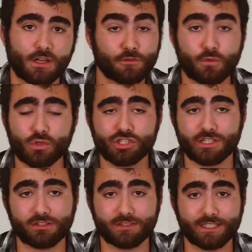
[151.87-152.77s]

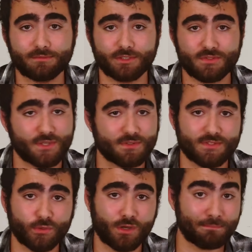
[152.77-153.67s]
Unfortunately, there's
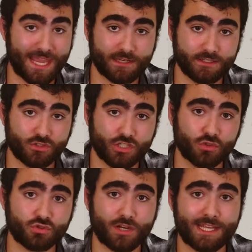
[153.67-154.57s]
also abandoned
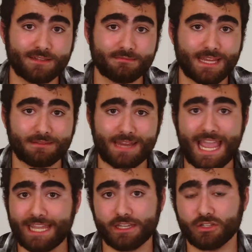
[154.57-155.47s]
children, and
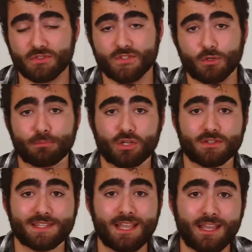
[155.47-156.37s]
hanging
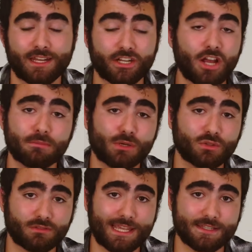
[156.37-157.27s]
usurpers, and a
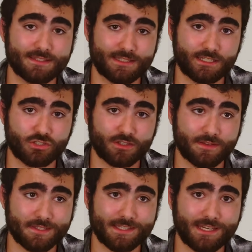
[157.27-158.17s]
gunboat laying siege to
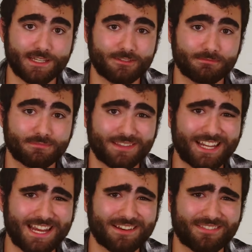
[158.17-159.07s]
the city. And
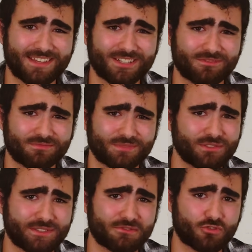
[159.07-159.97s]
that kind of thing
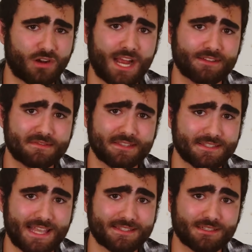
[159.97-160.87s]
really drives the
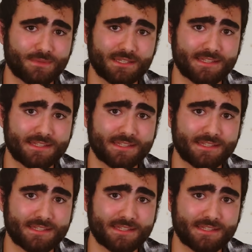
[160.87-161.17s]
zestimate